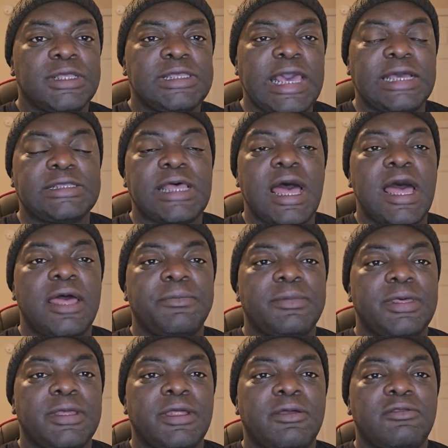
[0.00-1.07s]
take
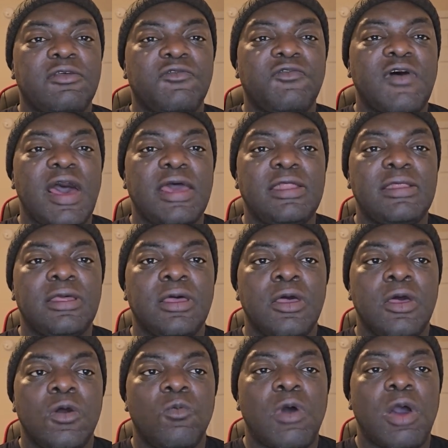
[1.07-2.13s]
time, to find
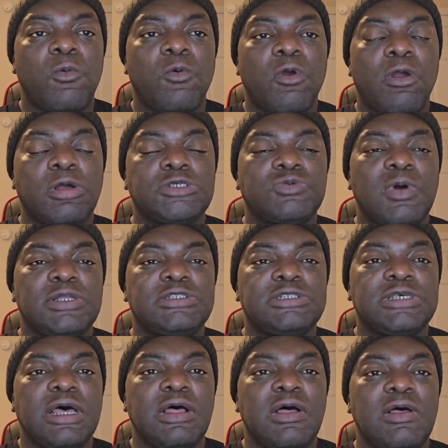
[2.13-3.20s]
what works, what
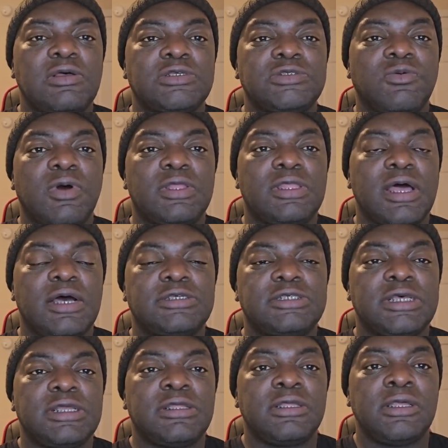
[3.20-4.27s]
sells, what
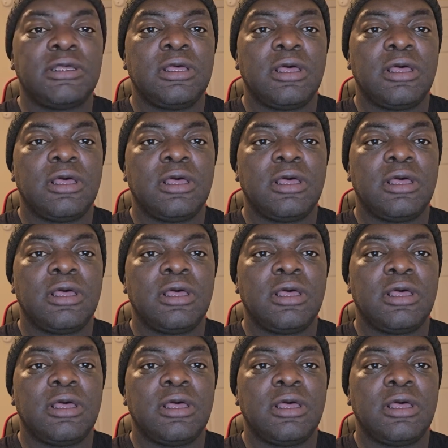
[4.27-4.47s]
doesn't.